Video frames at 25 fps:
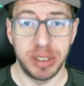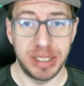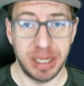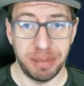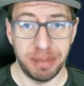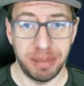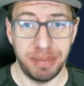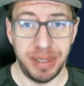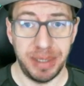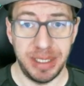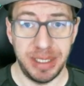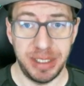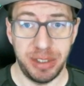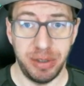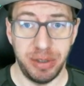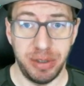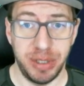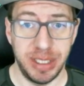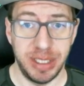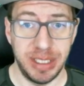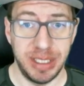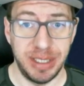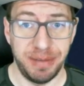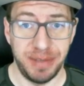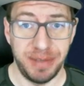dump into
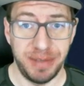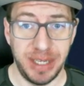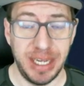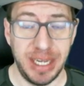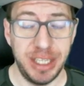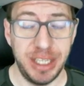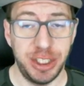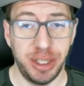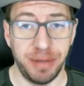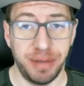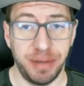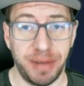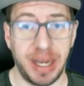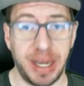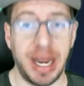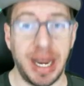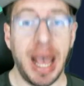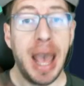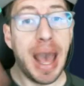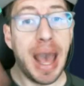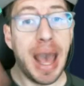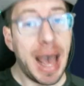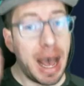the Dividation event.